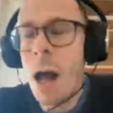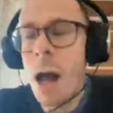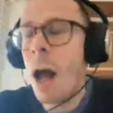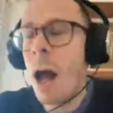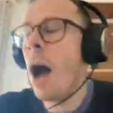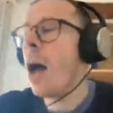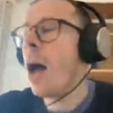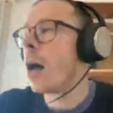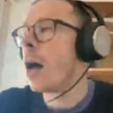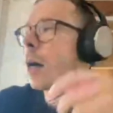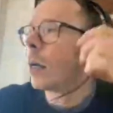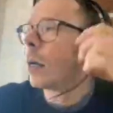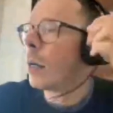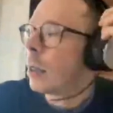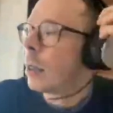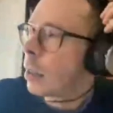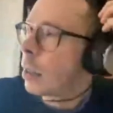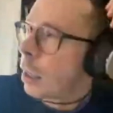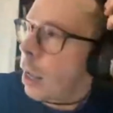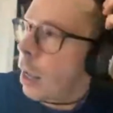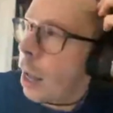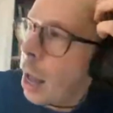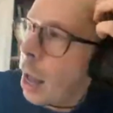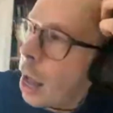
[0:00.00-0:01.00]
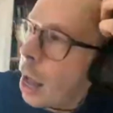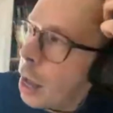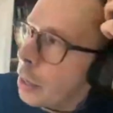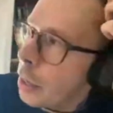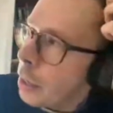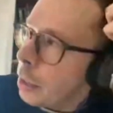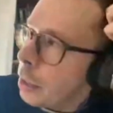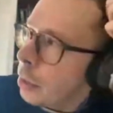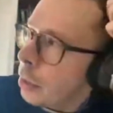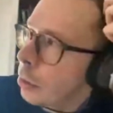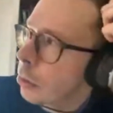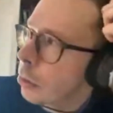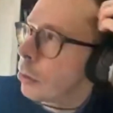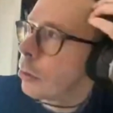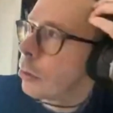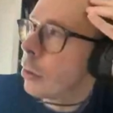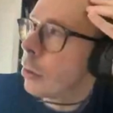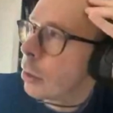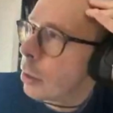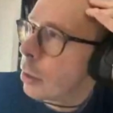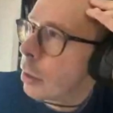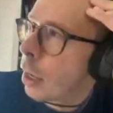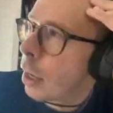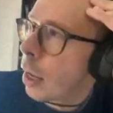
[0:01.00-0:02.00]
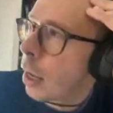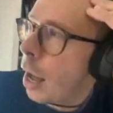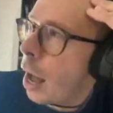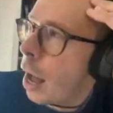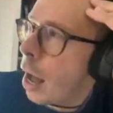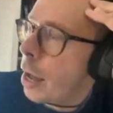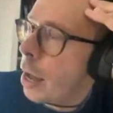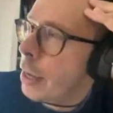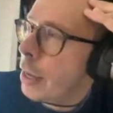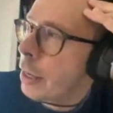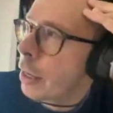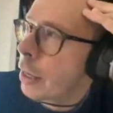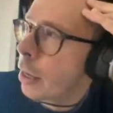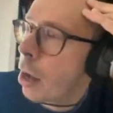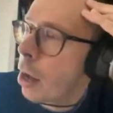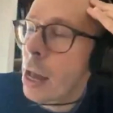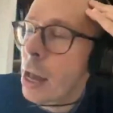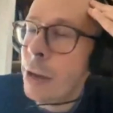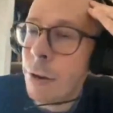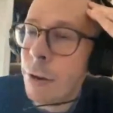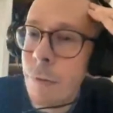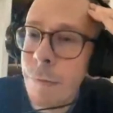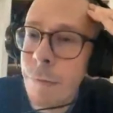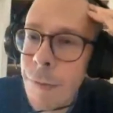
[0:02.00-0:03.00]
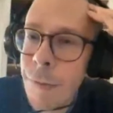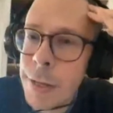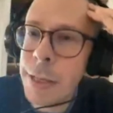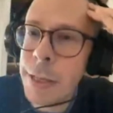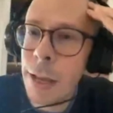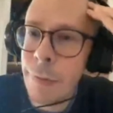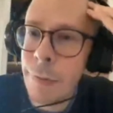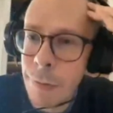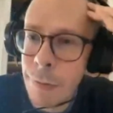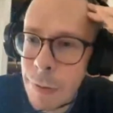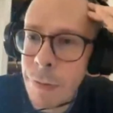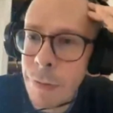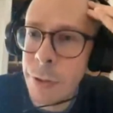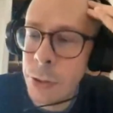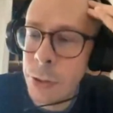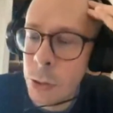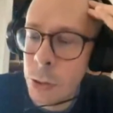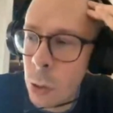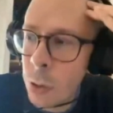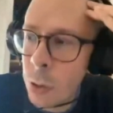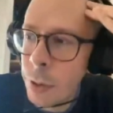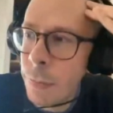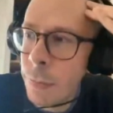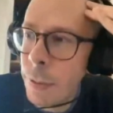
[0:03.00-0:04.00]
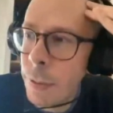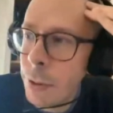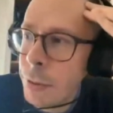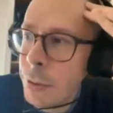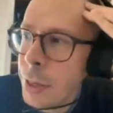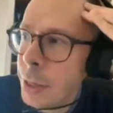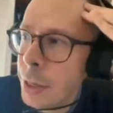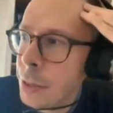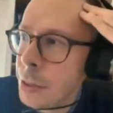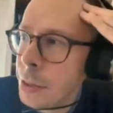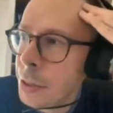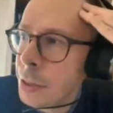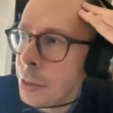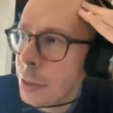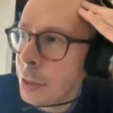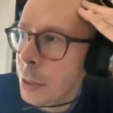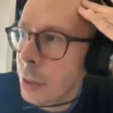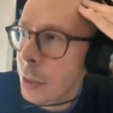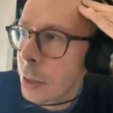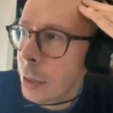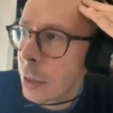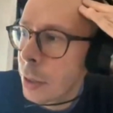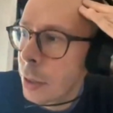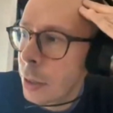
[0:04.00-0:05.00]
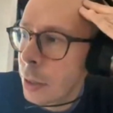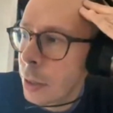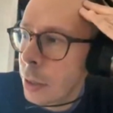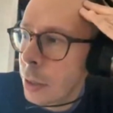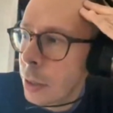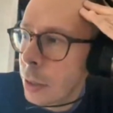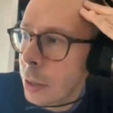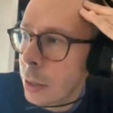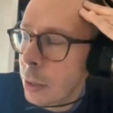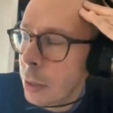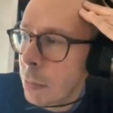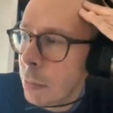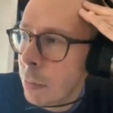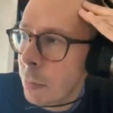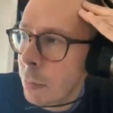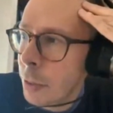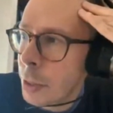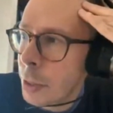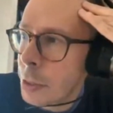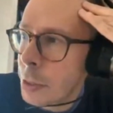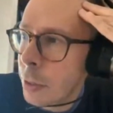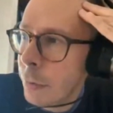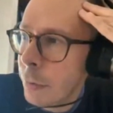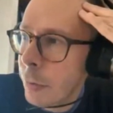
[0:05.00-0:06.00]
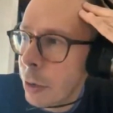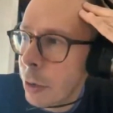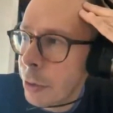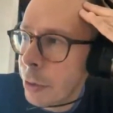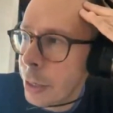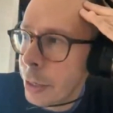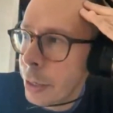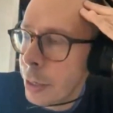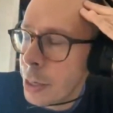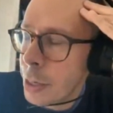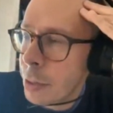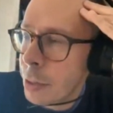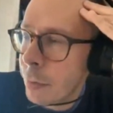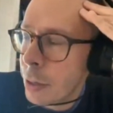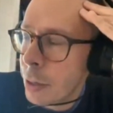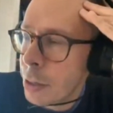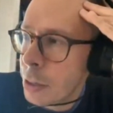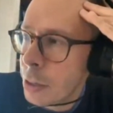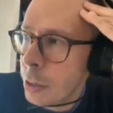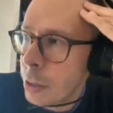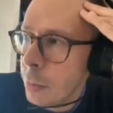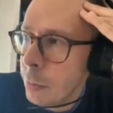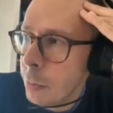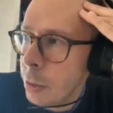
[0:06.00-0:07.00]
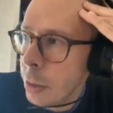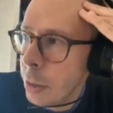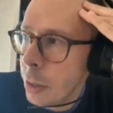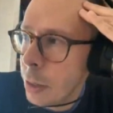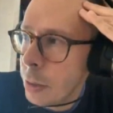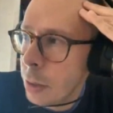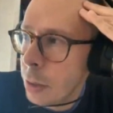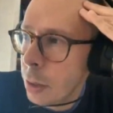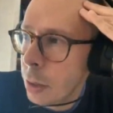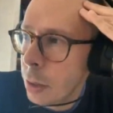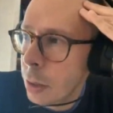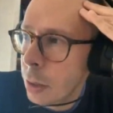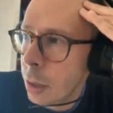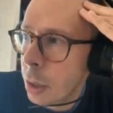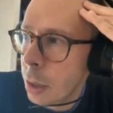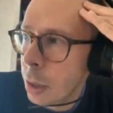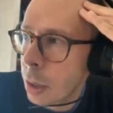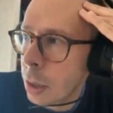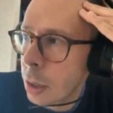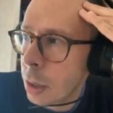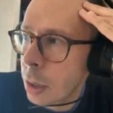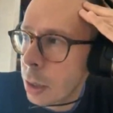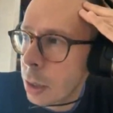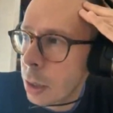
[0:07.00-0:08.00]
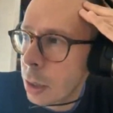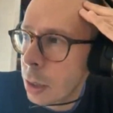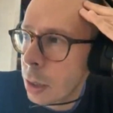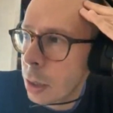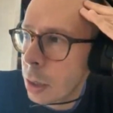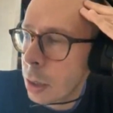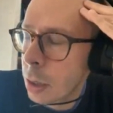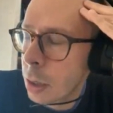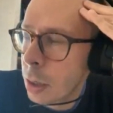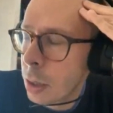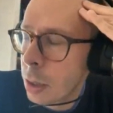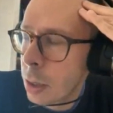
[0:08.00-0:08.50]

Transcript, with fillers: Huh. I, I, I confess I have never thought about this, but it's a very, it's a very stimulating, uh,